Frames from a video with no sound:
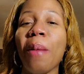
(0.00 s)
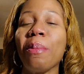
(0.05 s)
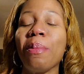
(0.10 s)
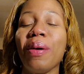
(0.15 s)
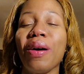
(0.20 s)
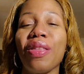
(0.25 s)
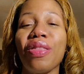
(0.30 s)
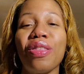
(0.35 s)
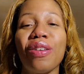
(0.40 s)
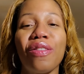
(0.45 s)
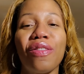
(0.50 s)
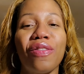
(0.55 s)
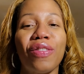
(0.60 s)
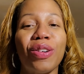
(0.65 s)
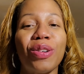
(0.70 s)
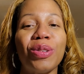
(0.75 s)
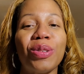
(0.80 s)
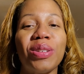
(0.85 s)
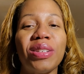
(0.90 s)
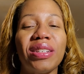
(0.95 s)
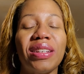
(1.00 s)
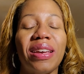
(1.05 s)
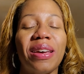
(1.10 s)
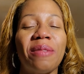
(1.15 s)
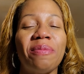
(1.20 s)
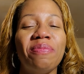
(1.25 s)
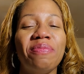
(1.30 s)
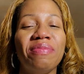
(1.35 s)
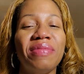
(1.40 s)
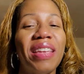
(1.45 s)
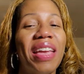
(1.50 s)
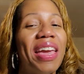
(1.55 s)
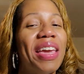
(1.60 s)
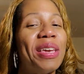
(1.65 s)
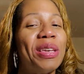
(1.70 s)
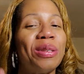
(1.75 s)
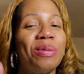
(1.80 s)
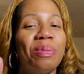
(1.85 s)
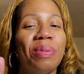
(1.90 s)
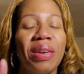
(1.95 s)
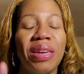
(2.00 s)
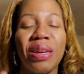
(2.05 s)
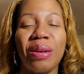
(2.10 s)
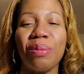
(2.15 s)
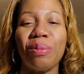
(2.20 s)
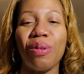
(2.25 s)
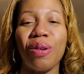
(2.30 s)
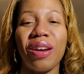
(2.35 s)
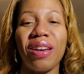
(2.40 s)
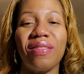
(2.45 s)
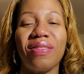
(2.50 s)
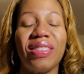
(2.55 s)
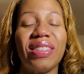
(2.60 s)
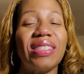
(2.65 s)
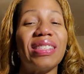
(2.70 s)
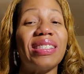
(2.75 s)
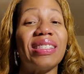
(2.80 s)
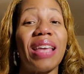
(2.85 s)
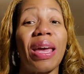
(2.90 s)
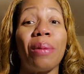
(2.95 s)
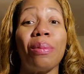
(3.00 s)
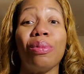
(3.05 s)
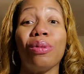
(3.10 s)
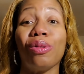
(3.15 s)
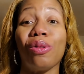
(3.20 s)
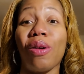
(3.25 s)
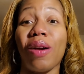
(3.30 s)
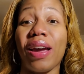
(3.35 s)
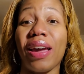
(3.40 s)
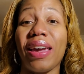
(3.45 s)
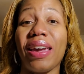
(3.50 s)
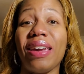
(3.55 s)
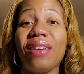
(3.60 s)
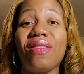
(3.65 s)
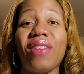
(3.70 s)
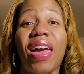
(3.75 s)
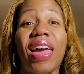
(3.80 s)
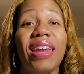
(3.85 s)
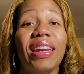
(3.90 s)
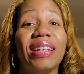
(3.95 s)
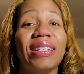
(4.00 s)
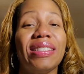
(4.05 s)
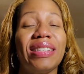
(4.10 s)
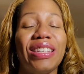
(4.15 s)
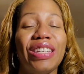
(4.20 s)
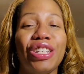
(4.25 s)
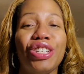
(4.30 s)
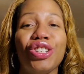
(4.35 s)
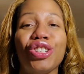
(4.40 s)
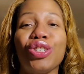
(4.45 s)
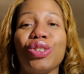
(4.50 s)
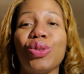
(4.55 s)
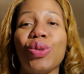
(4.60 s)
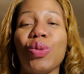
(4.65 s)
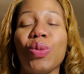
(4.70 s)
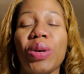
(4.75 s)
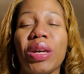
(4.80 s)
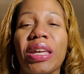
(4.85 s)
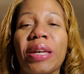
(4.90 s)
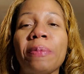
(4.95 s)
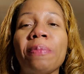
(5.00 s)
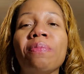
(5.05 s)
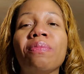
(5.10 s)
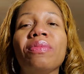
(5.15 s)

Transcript: But the first step is being brave. This is a brave and intentional week.